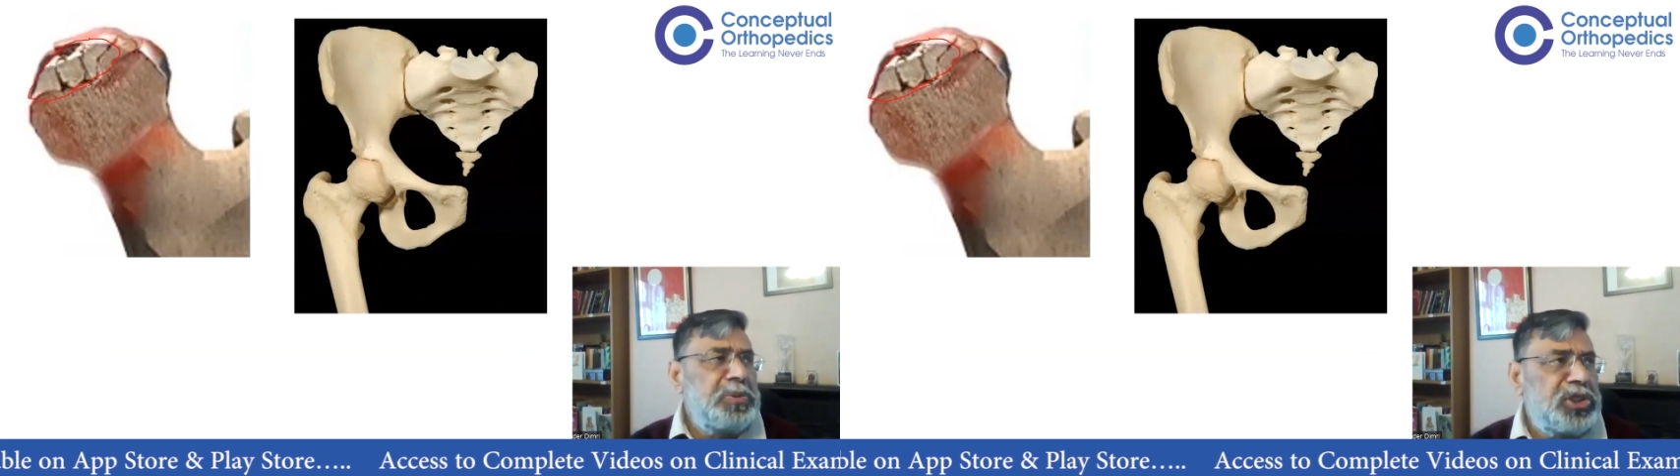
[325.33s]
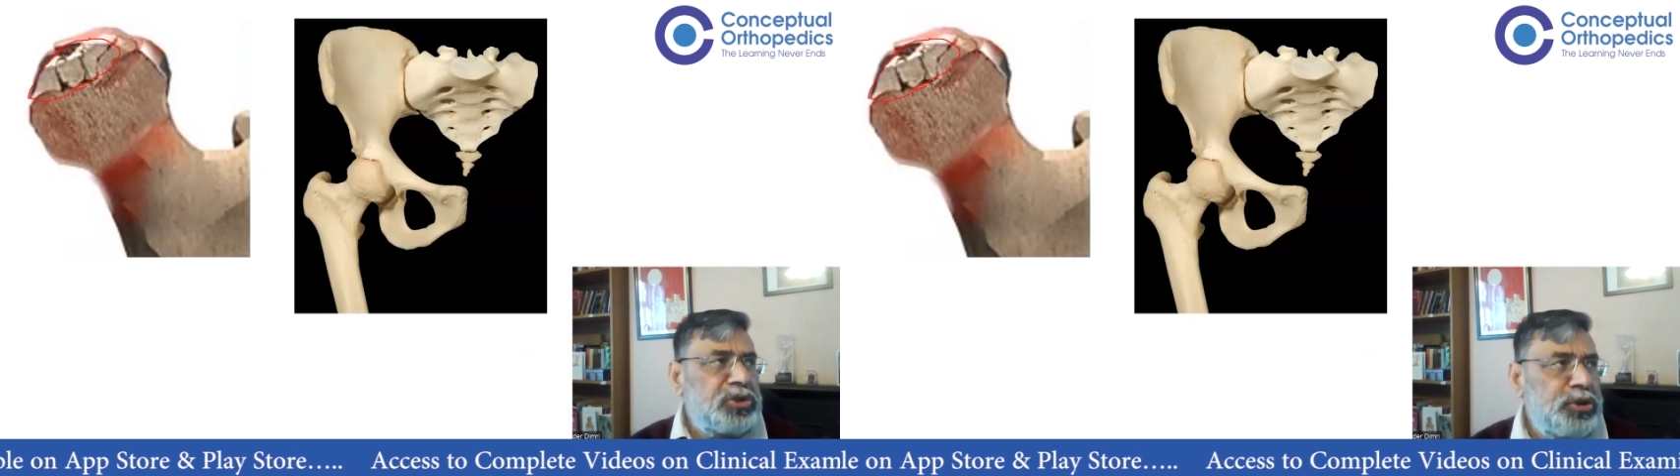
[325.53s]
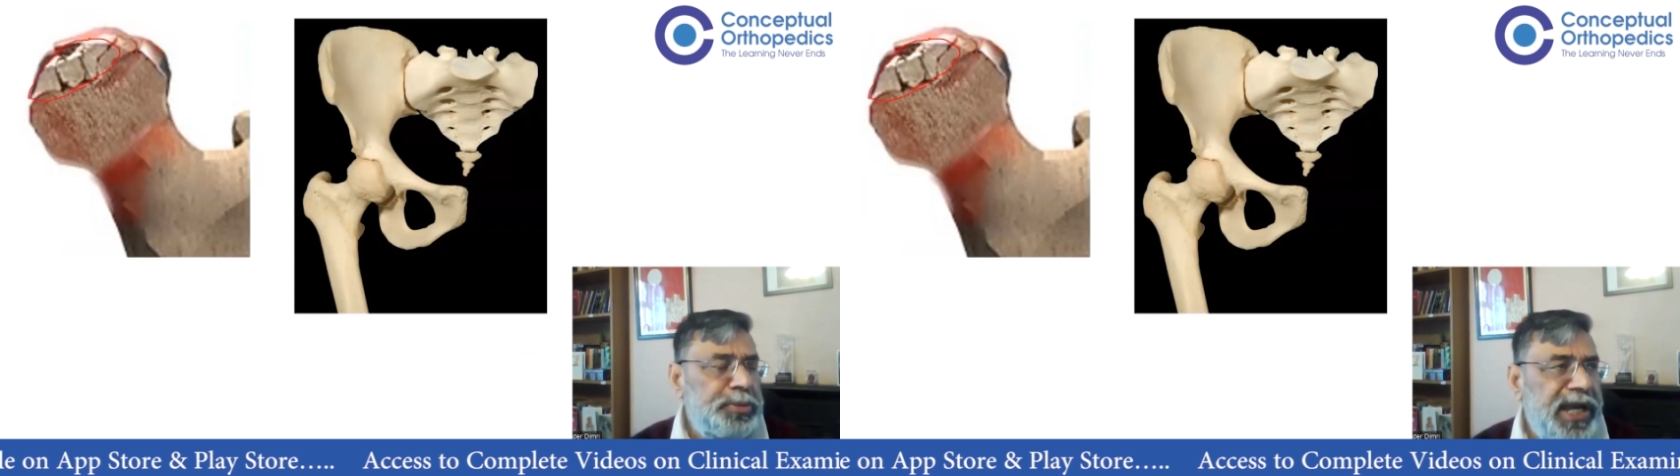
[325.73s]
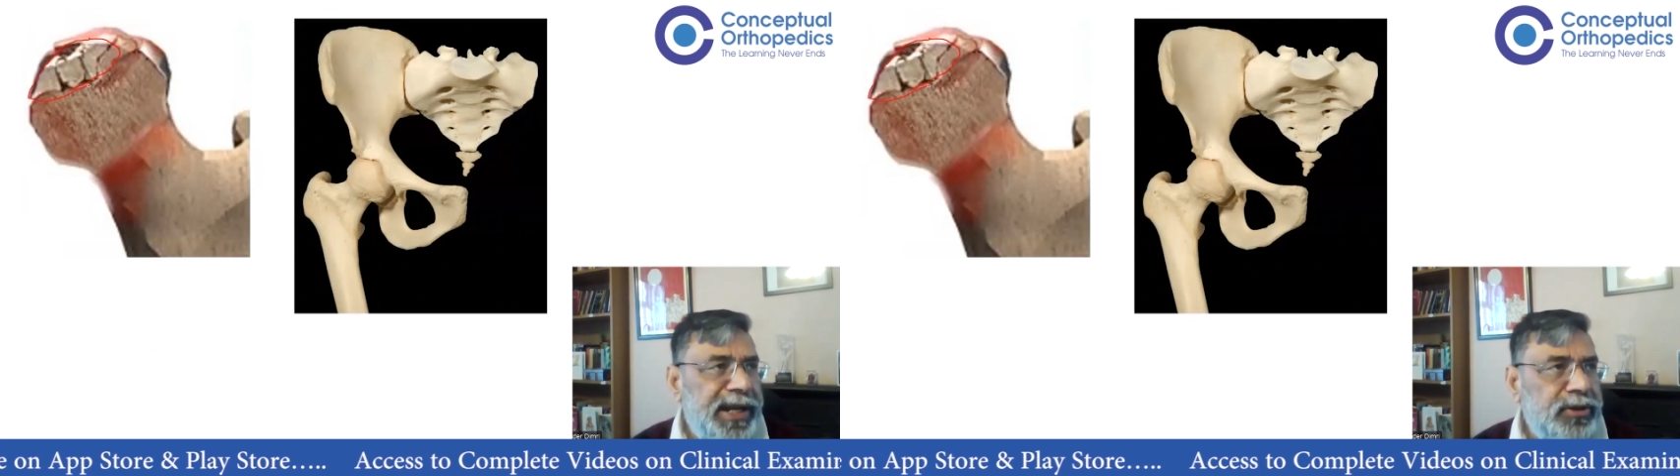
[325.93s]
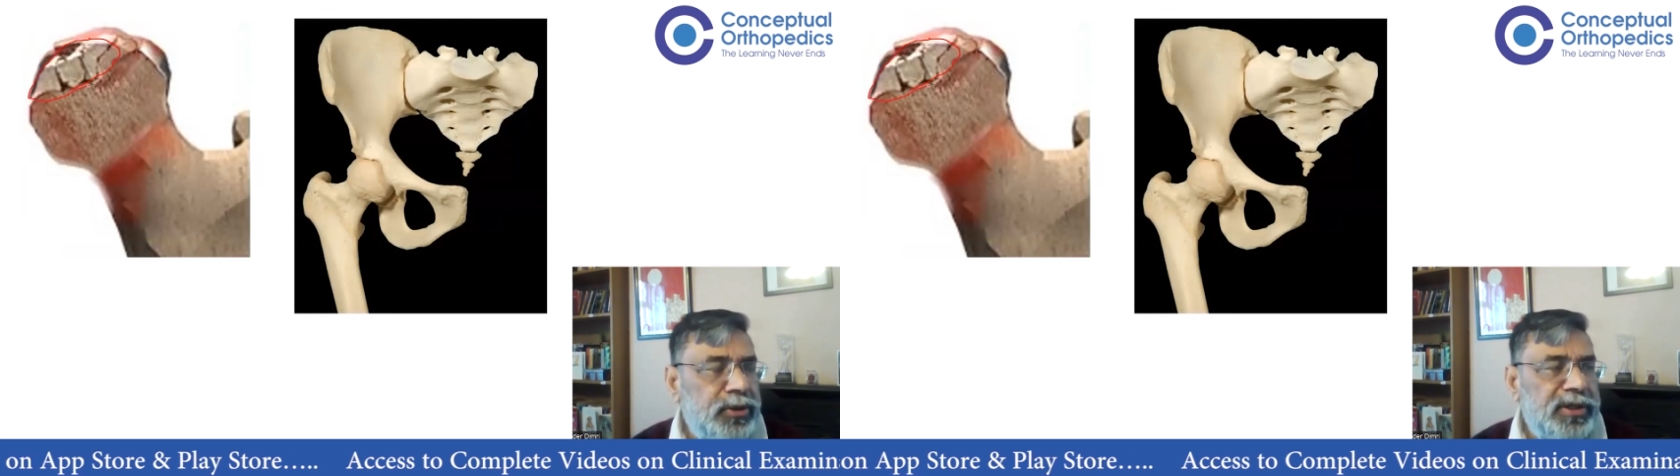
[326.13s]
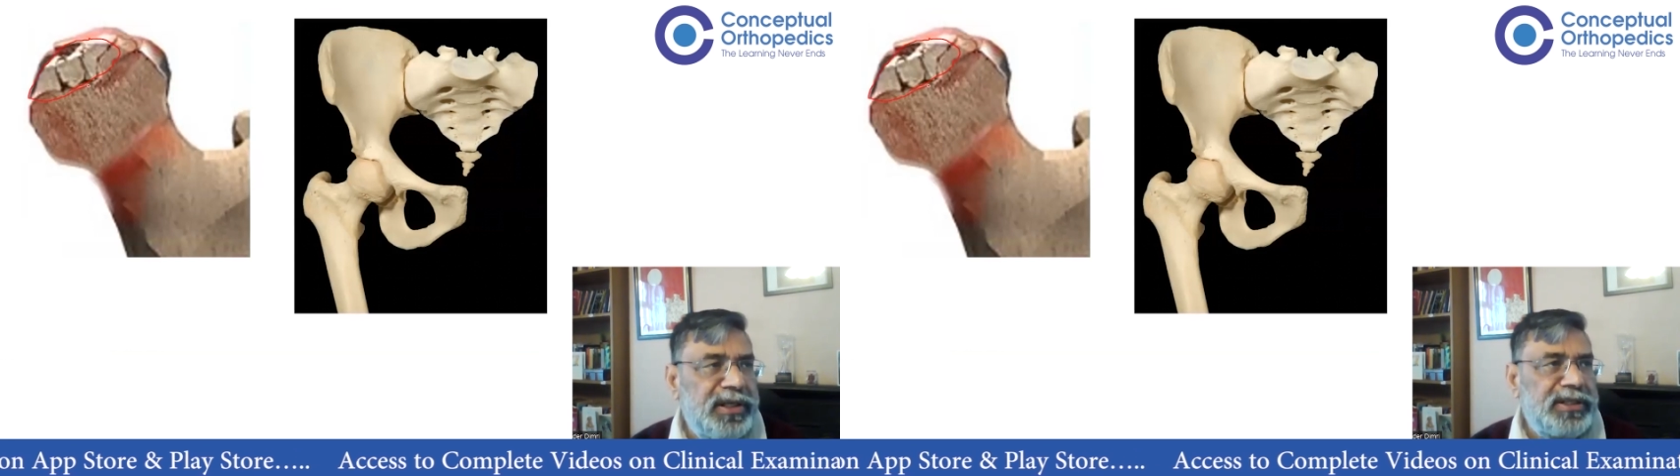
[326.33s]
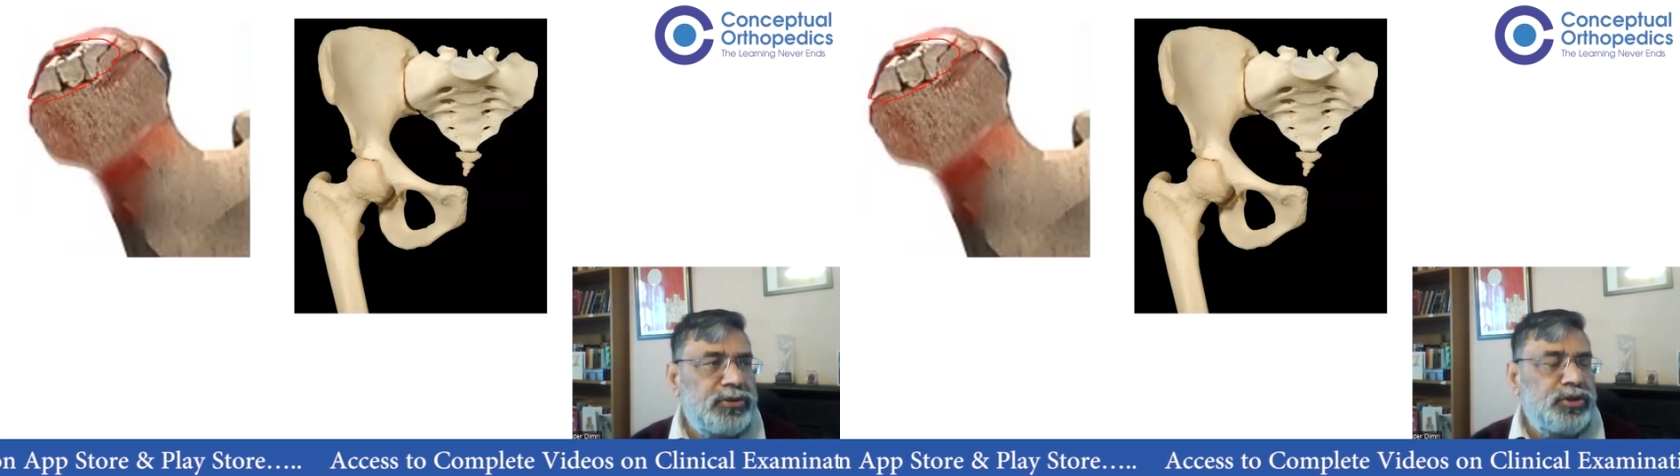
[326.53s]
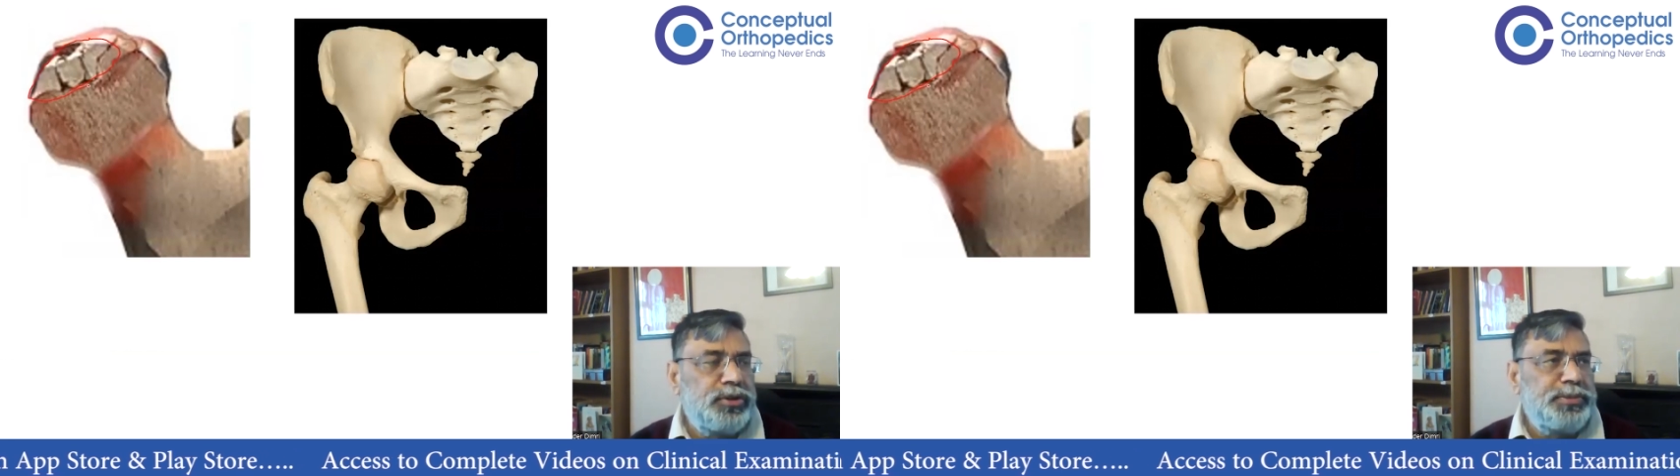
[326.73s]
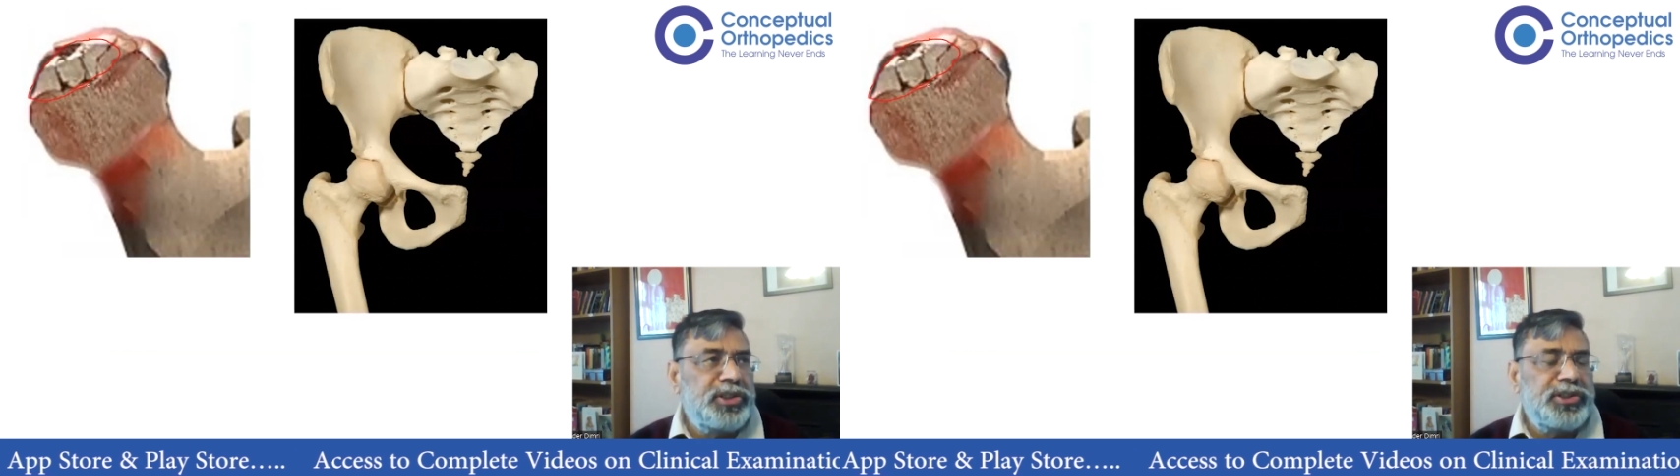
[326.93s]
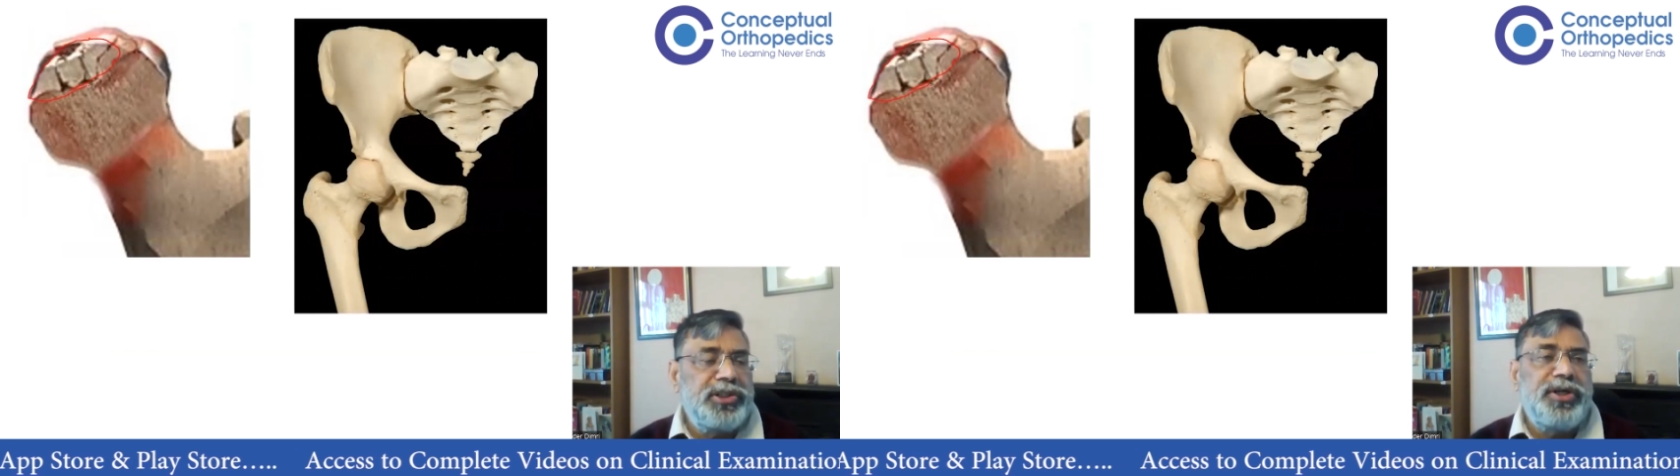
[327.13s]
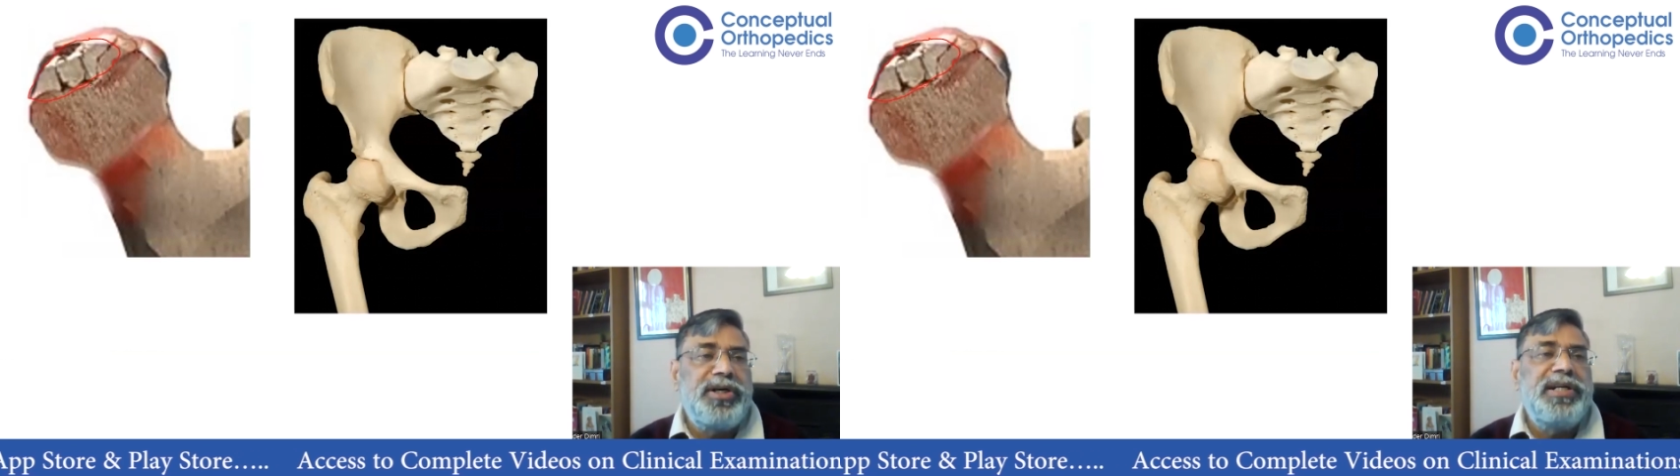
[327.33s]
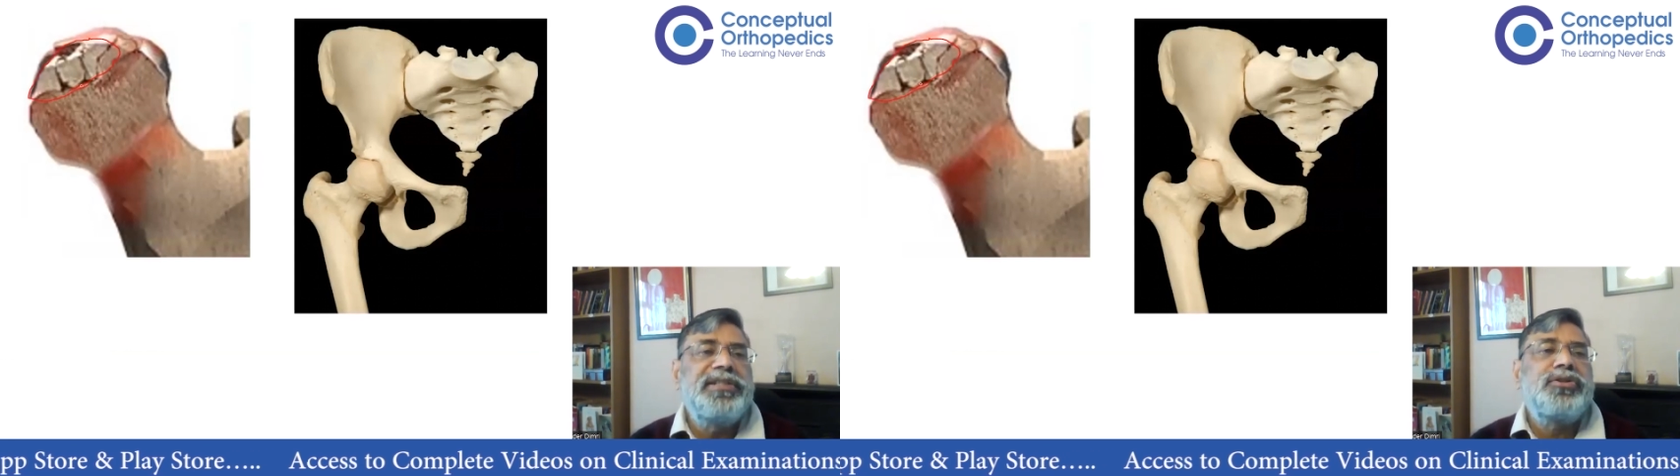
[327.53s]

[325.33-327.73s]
it could be alcohol, it could be steroids,